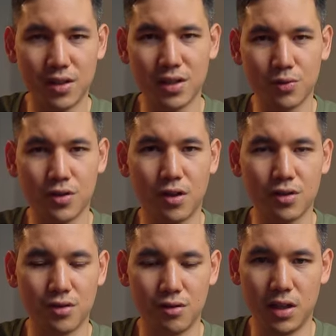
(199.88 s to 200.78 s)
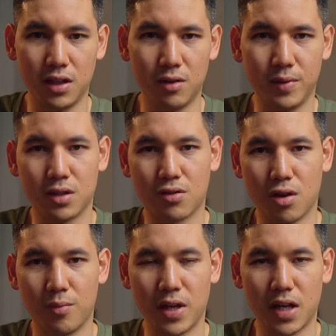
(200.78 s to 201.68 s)
this was also a little bit
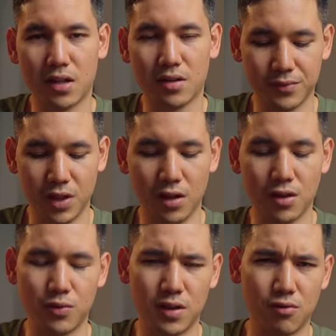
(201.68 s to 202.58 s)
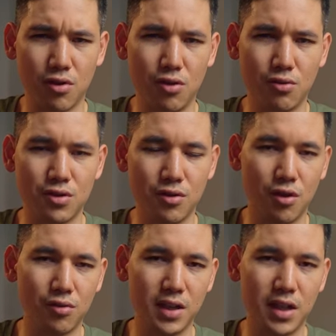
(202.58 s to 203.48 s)
drawback because with the Rode you
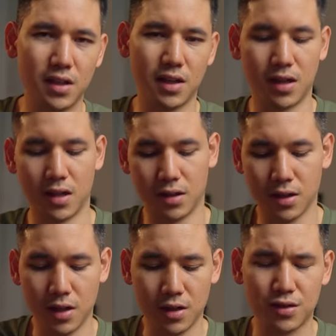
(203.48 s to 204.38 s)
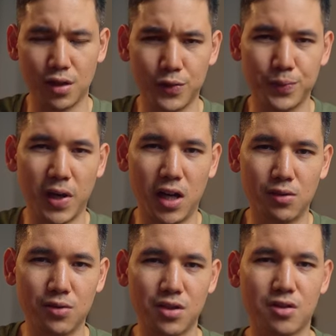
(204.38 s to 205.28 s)
only get a soft
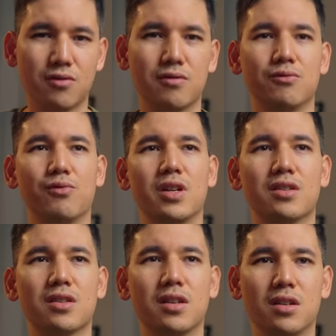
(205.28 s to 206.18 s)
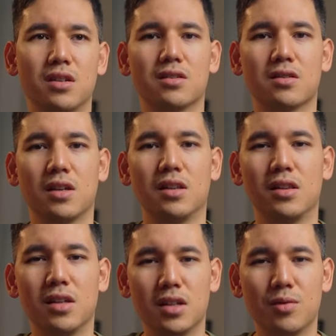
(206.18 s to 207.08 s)
pouch which is a
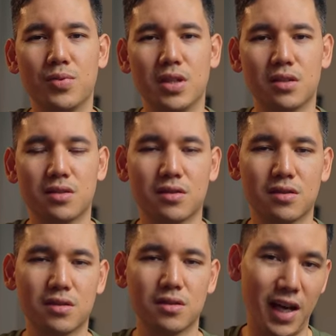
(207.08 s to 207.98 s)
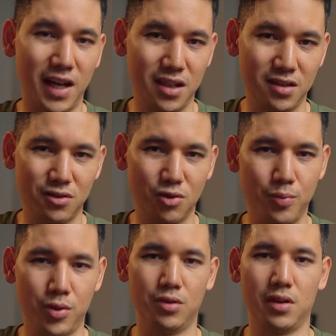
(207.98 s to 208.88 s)
little bit tight to
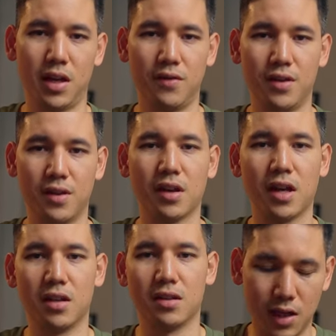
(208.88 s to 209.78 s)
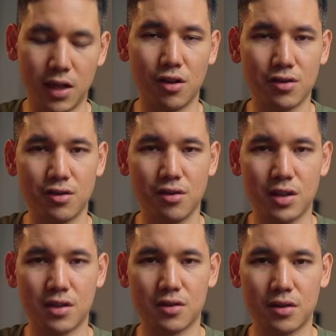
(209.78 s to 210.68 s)
put everything in. And also
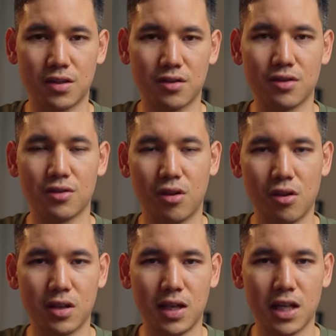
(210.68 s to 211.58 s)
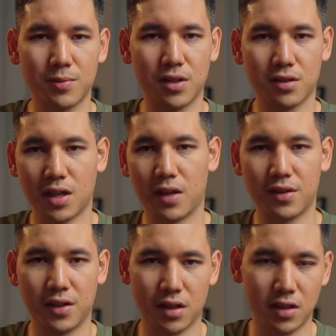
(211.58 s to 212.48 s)
it's, it's not so organized because
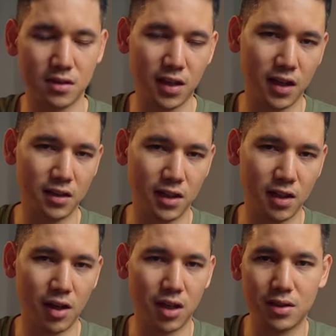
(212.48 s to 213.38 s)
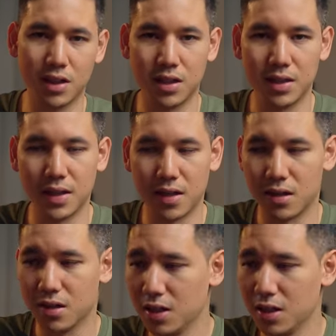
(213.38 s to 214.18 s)
everything is tangling around in there.